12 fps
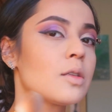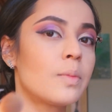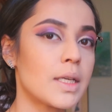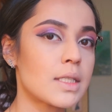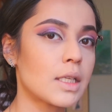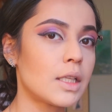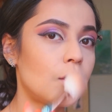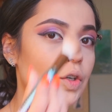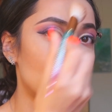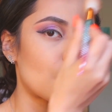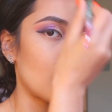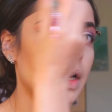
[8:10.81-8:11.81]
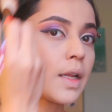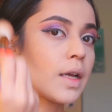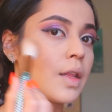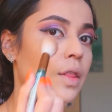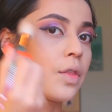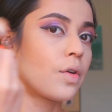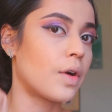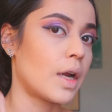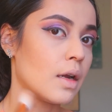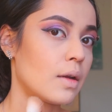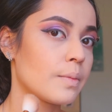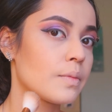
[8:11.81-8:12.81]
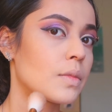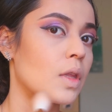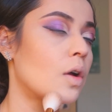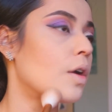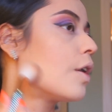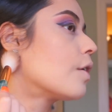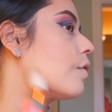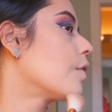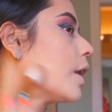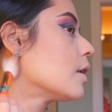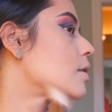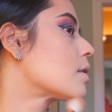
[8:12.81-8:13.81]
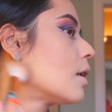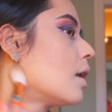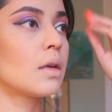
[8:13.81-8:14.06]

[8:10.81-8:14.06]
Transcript: So basically you're drawing like a 3 on your face.